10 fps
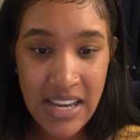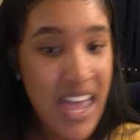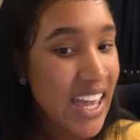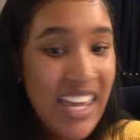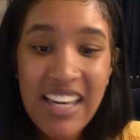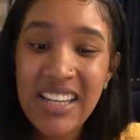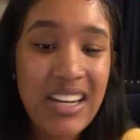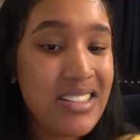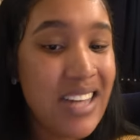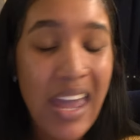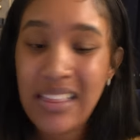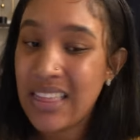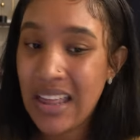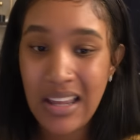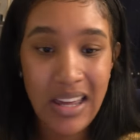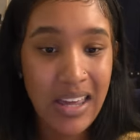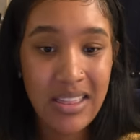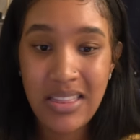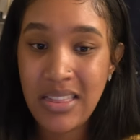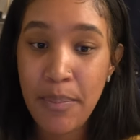He couldn't take that
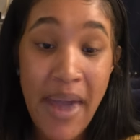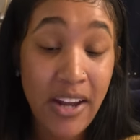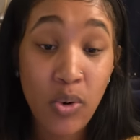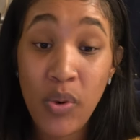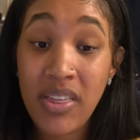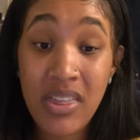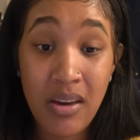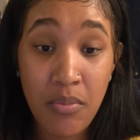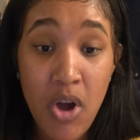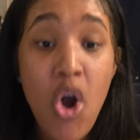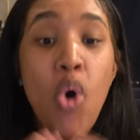in the battle with him.